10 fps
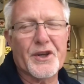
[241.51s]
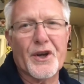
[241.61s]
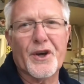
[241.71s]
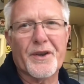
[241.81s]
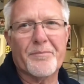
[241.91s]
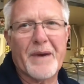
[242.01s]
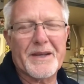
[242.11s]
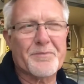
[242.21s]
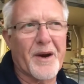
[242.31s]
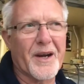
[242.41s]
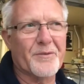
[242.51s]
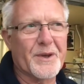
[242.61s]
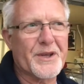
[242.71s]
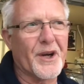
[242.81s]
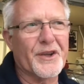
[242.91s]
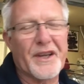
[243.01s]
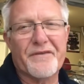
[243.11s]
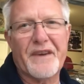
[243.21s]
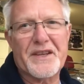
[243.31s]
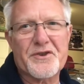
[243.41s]
You know, the best part was all the
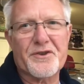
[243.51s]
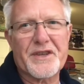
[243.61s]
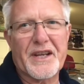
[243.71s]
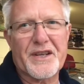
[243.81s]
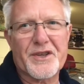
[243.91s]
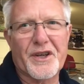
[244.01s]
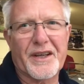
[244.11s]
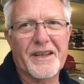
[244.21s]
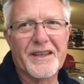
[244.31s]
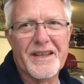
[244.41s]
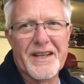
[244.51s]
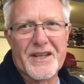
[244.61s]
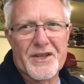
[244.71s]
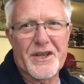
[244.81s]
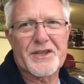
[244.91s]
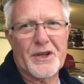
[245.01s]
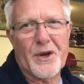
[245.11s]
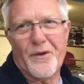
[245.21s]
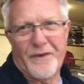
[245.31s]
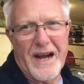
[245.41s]
adventures that it took just to
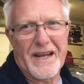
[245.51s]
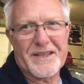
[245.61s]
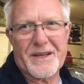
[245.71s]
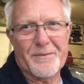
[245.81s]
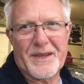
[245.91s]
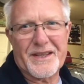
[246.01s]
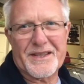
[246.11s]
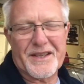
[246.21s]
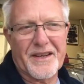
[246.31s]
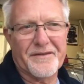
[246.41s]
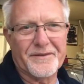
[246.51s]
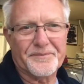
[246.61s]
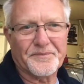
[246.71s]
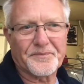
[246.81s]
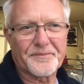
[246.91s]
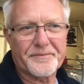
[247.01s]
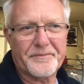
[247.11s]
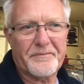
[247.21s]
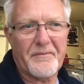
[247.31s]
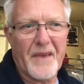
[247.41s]
go find some of this stuff.
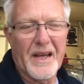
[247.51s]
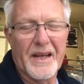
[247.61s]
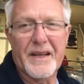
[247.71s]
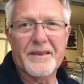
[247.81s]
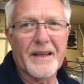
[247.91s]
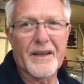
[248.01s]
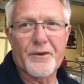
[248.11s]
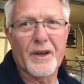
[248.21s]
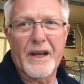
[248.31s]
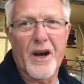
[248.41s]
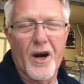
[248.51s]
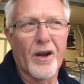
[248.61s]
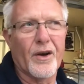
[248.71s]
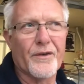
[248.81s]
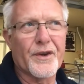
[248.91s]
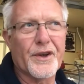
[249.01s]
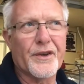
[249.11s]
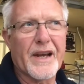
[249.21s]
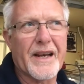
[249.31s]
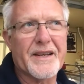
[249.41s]
Literally all over the
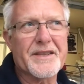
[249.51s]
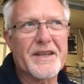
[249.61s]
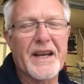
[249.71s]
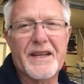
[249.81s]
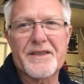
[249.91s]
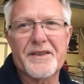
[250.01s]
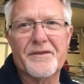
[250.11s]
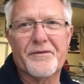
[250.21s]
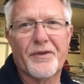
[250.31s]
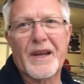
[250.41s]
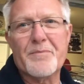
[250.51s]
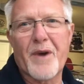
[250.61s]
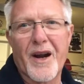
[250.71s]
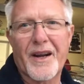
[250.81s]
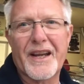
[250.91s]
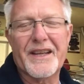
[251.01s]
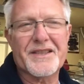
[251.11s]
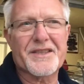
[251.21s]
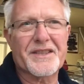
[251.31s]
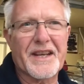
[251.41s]
United States, and flea
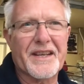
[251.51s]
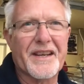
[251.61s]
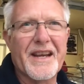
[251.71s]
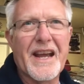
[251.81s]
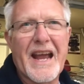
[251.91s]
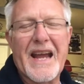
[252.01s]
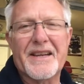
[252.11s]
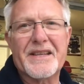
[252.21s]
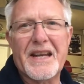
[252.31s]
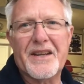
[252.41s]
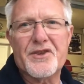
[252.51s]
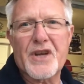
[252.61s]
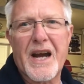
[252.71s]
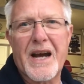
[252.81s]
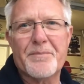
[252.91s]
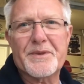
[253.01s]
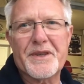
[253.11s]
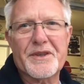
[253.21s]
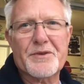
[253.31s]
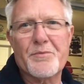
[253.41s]
markets and antique shops
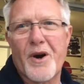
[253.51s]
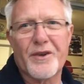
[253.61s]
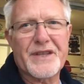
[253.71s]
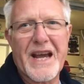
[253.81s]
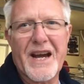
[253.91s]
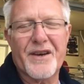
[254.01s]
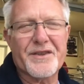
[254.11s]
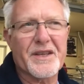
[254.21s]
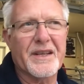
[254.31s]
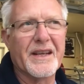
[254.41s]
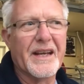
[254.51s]
and small towns.